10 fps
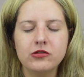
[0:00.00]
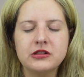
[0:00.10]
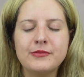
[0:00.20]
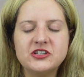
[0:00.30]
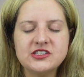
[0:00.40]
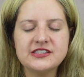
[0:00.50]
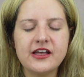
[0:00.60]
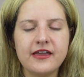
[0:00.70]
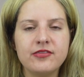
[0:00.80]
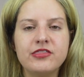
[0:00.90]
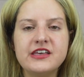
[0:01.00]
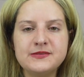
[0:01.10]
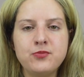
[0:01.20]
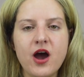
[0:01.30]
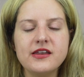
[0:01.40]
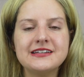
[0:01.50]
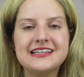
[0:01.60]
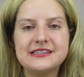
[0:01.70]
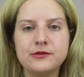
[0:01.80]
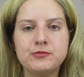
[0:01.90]
let me just say, this product
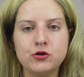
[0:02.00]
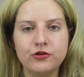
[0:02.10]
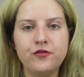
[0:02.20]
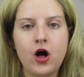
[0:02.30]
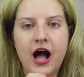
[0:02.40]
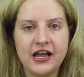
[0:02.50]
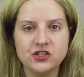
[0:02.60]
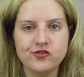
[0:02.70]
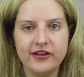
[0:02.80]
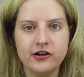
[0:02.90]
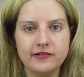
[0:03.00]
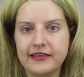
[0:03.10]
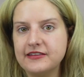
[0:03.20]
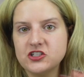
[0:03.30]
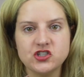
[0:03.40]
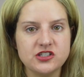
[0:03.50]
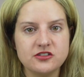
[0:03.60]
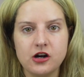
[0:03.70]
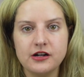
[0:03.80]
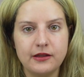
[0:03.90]
is a beautiful hydrator. Let me
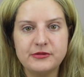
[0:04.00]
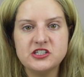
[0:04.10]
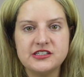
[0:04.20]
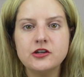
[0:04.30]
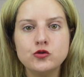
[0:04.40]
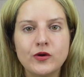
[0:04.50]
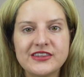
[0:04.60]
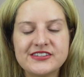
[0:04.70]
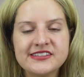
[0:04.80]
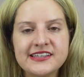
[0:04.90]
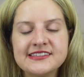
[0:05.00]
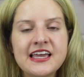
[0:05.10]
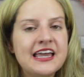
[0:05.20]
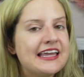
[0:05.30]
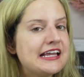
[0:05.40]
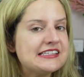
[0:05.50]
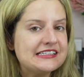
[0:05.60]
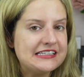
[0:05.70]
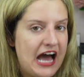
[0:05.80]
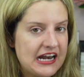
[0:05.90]
just tell you what this is. It's
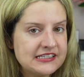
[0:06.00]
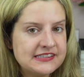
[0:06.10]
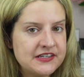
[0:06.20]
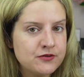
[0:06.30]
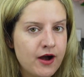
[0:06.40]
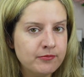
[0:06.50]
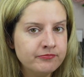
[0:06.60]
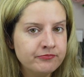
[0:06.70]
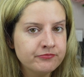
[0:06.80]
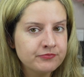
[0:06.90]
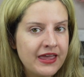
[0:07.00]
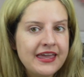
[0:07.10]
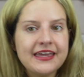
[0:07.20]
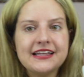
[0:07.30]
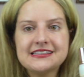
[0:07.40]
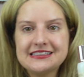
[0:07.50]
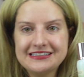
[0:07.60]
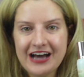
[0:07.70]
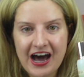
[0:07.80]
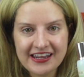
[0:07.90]
not a serum. It's
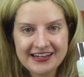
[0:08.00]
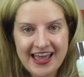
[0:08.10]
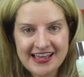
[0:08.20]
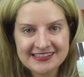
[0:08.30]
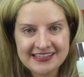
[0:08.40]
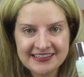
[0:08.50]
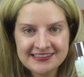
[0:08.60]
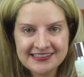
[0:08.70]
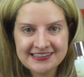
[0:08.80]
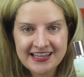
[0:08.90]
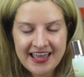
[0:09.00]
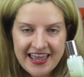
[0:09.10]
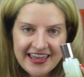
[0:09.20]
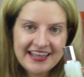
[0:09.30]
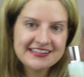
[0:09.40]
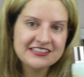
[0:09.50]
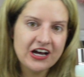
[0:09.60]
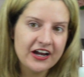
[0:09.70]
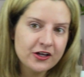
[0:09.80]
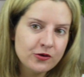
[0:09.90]
not an essence. It's
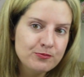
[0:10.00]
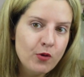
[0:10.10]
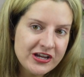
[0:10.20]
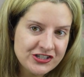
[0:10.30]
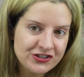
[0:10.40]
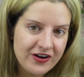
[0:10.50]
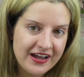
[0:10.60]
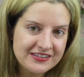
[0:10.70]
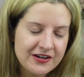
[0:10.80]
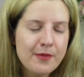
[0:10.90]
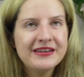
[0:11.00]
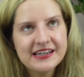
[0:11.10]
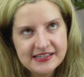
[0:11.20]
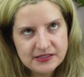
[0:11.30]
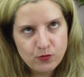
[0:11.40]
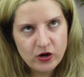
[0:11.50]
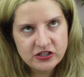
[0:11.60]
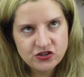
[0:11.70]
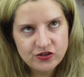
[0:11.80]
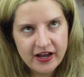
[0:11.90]
not a moisturizer. I mean, it is a
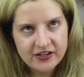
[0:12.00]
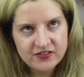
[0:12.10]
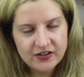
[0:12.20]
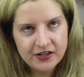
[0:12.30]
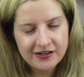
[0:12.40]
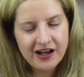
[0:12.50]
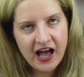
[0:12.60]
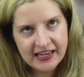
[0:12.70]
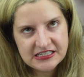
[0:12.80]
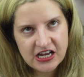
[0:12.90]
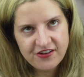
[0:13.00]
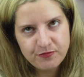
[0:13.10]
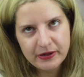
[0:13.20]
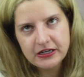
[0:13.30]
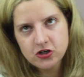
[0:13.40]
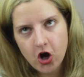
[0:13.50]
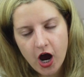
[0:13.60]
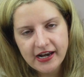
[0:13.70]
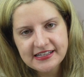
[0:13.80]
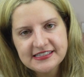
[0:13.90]
moisturizer, kind of, but
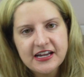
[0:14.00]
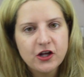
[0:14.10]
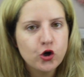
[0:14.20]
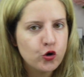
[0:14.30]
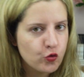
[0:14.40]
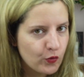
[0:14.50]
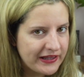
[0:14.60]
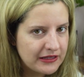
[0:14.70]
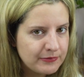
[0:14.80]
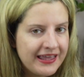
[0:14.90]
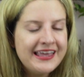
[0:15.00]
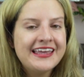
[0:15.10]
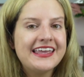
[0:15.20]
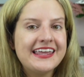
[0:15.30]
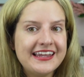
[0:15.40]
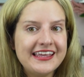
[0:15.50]
not. It's not a cream. It